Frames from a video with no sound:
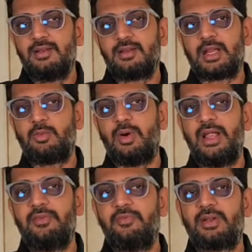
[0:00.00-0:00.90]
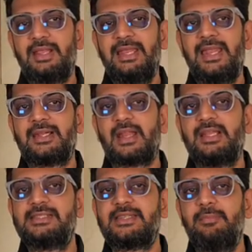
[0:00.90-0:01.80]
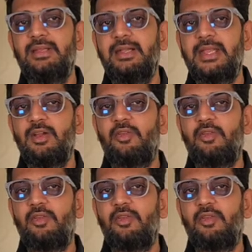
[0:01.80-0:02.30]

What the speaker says: required for electrical stability